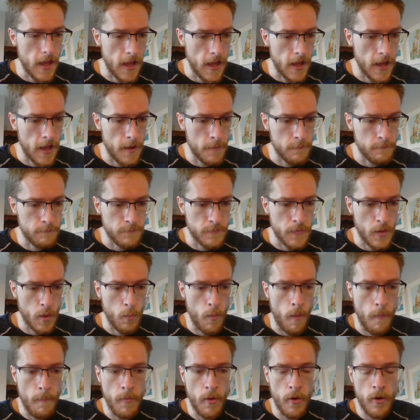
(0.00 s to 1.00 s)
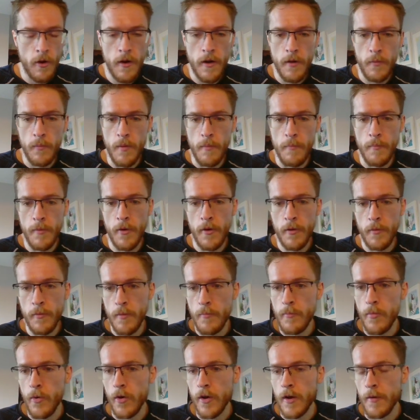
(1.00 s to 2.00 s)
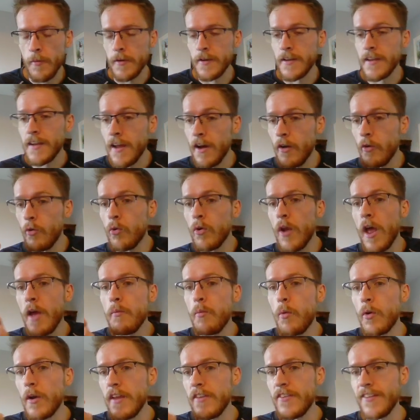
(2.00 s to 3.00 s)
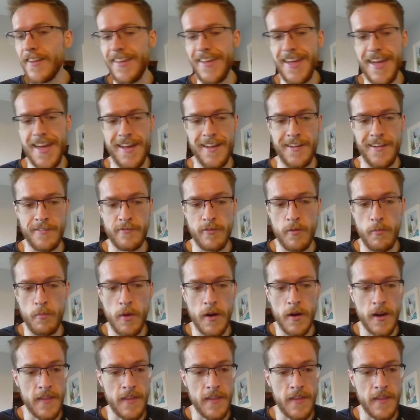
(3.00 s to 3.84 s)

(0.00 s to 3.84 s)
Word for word: Um, one more, one more, one more. Come on. All I want is a king from one